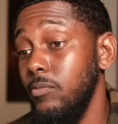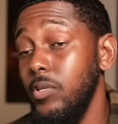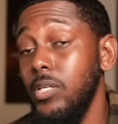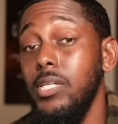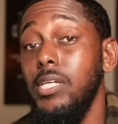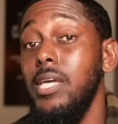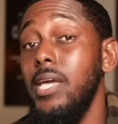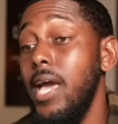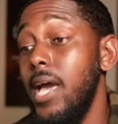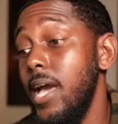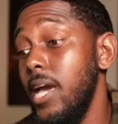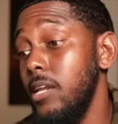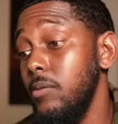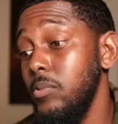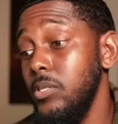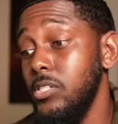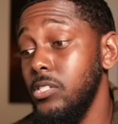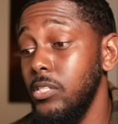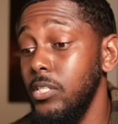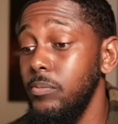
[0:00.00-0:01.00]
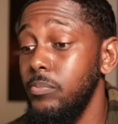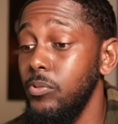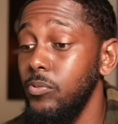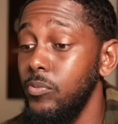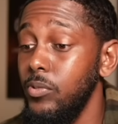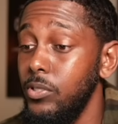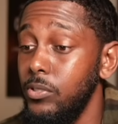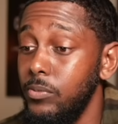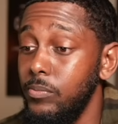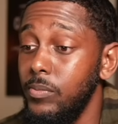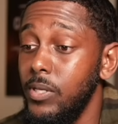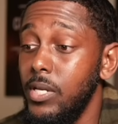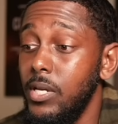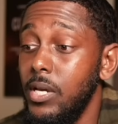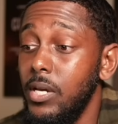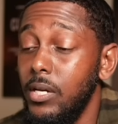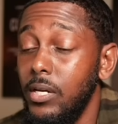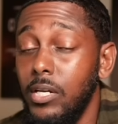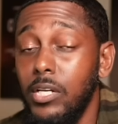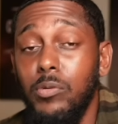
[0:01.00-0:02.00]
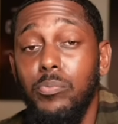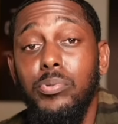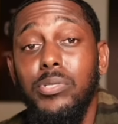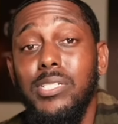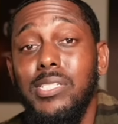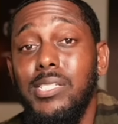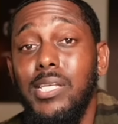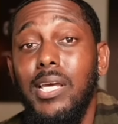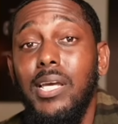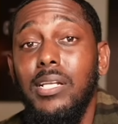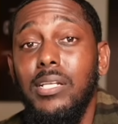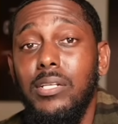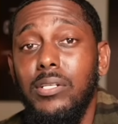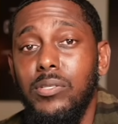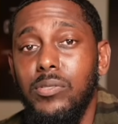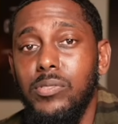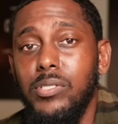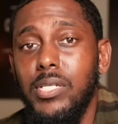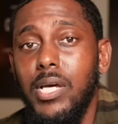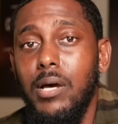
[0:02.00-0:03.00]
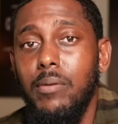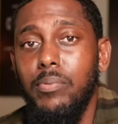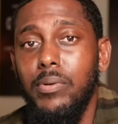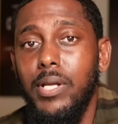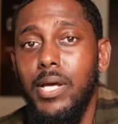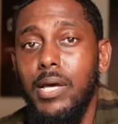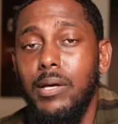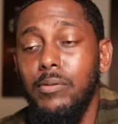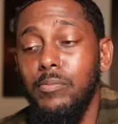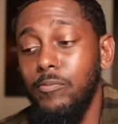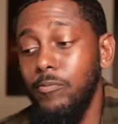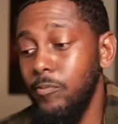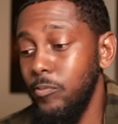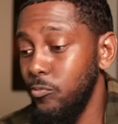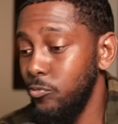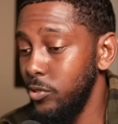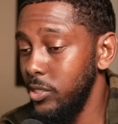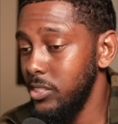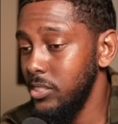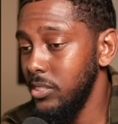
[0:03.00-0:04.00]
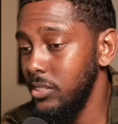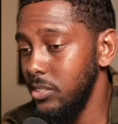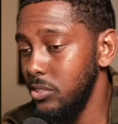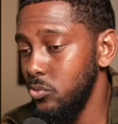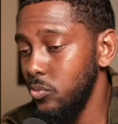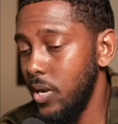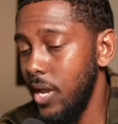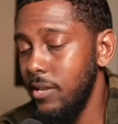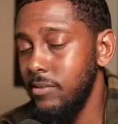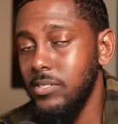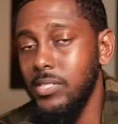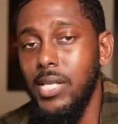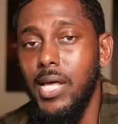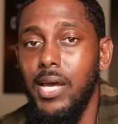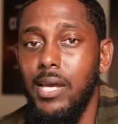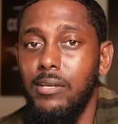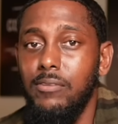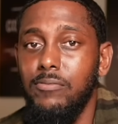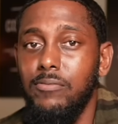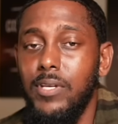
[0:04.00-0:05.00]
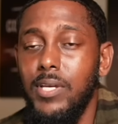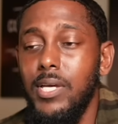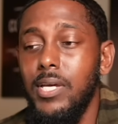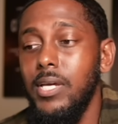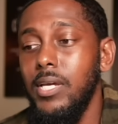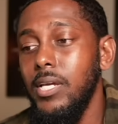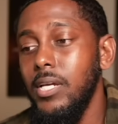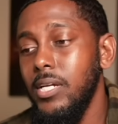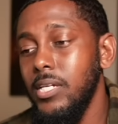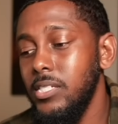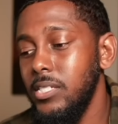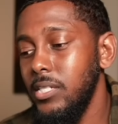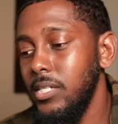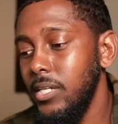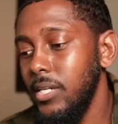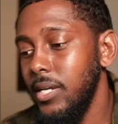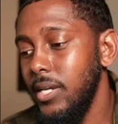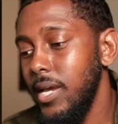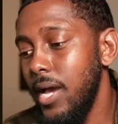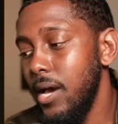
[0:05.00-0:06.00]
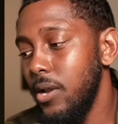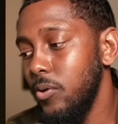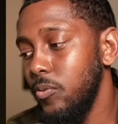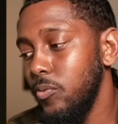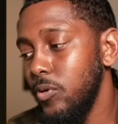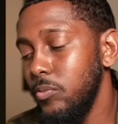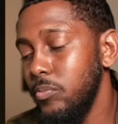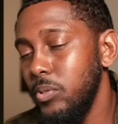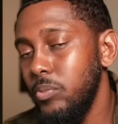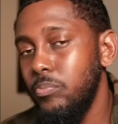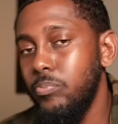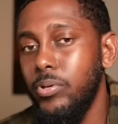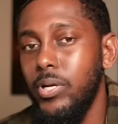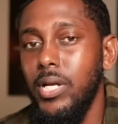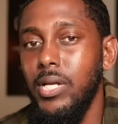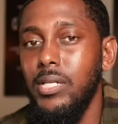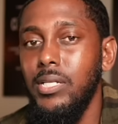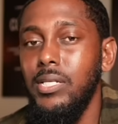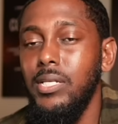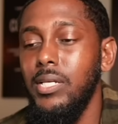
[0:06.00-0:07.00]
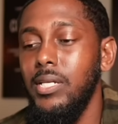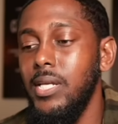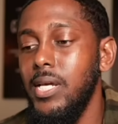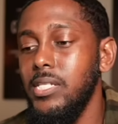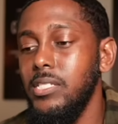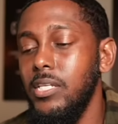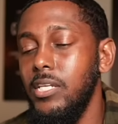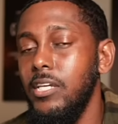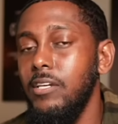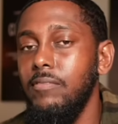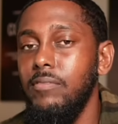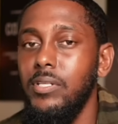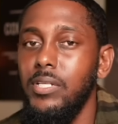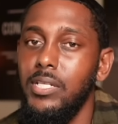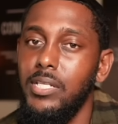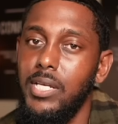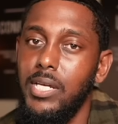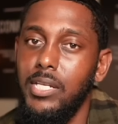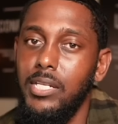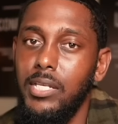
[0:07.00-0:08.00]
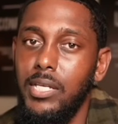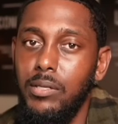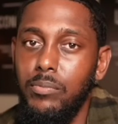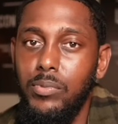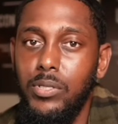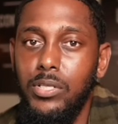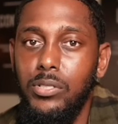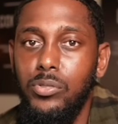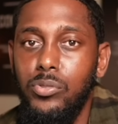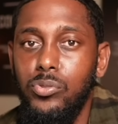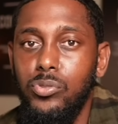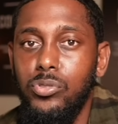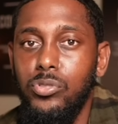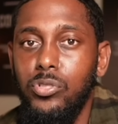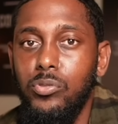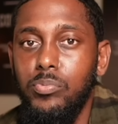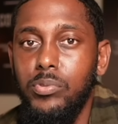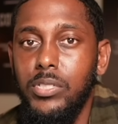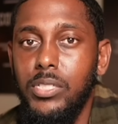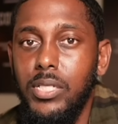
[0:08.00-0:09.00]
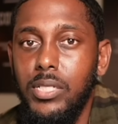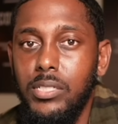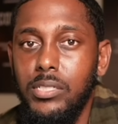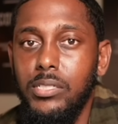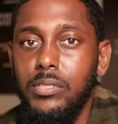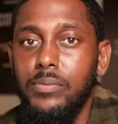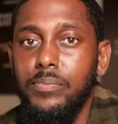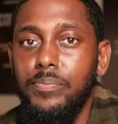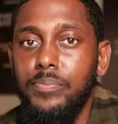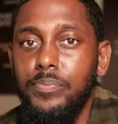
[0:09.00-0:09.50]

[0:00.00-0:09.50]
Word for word: he had to be sleeping with them unprotected on top of that, risking his wife's life because he done got a woman pregnant, and that's evident that he ain't been using no protection.